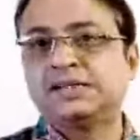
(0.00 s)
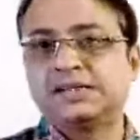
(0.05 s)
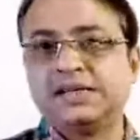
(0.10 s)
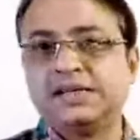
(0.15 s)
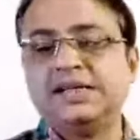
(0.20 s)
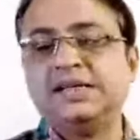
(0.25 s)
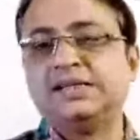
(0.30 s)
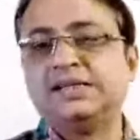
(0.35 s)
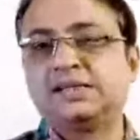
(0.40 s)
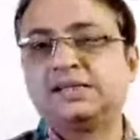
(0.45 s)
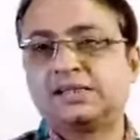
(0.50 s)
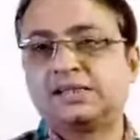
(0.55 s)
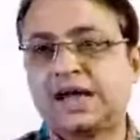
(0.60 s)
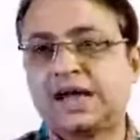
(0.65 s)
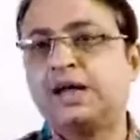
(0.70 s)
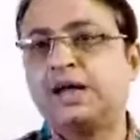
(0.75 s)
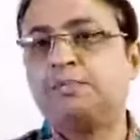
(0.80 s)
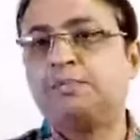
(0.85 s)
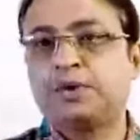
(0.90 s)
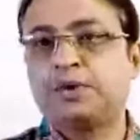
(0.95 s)
these
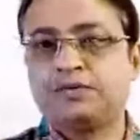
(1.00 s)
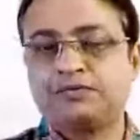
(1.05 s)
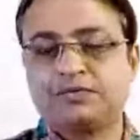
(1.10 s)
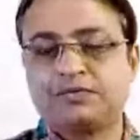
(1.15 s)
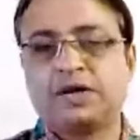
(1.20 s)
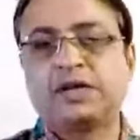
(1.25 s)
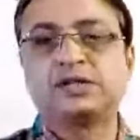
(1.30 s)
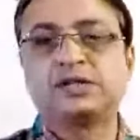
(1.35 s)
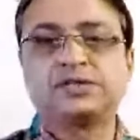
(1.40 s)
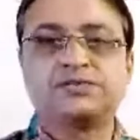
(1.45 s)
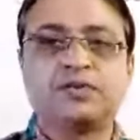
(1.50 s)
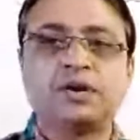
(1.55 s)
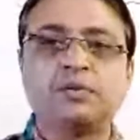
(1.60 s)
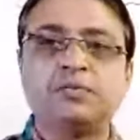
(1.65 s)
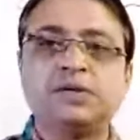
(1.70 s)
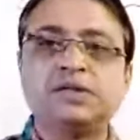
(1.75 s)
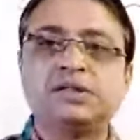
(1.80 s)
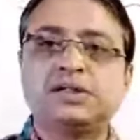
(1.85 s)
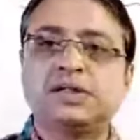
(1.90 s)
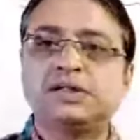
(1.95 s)
type of
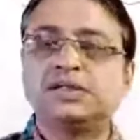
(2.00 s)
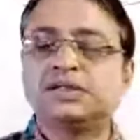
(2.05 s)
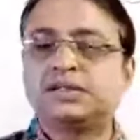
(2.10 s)
transformations,